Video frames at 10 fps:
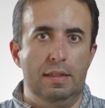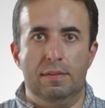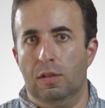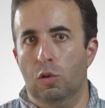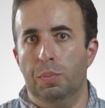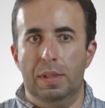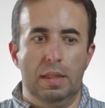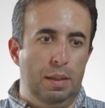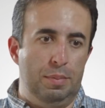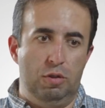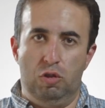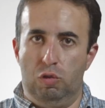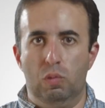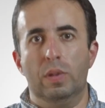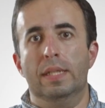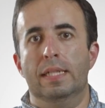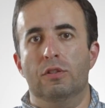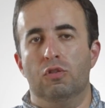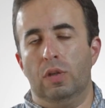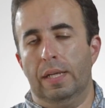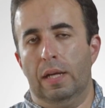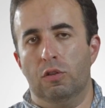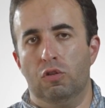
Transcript: it's not opening it up, it's just reading it straight out.